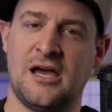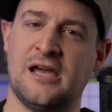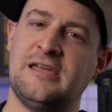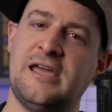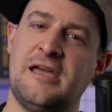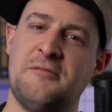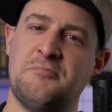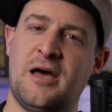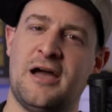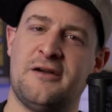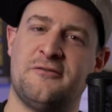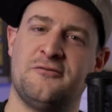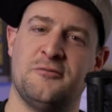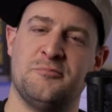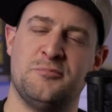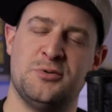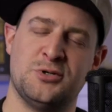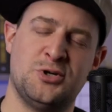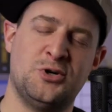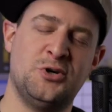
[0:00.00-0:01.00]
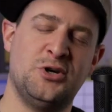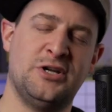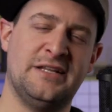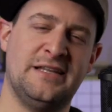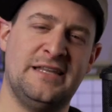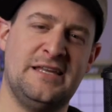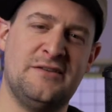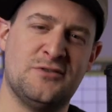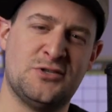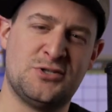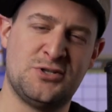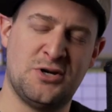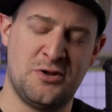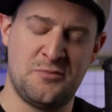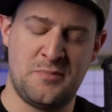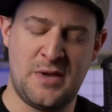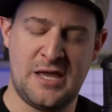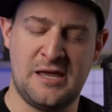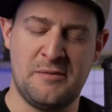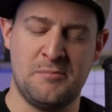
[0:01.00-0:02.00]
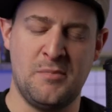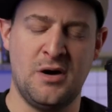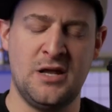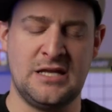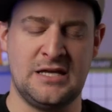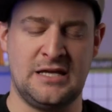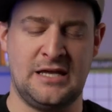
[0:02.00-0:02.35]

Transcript: I came back from paternity leave and started making money